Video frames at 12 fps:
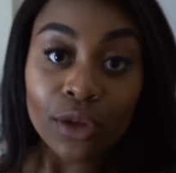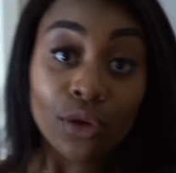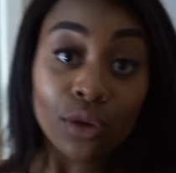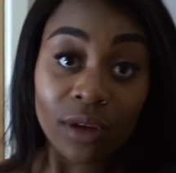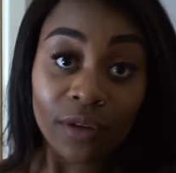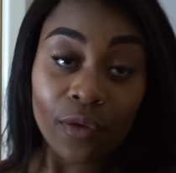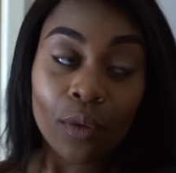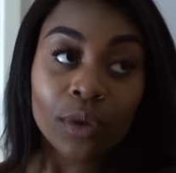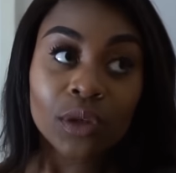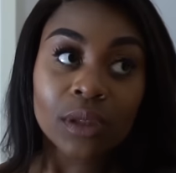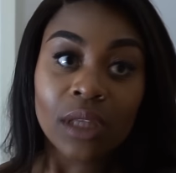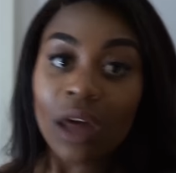the uni4
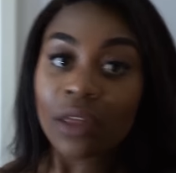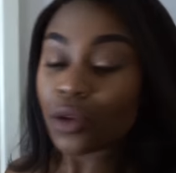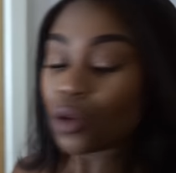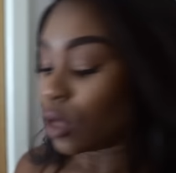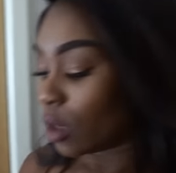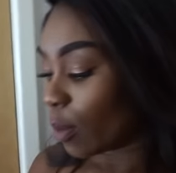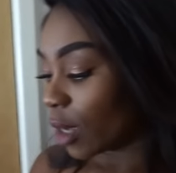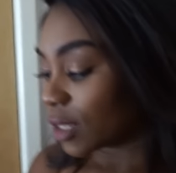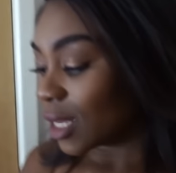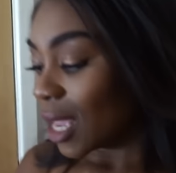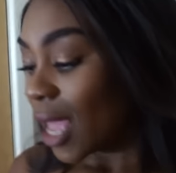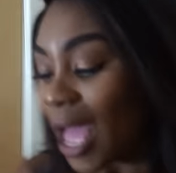which was the other uni bus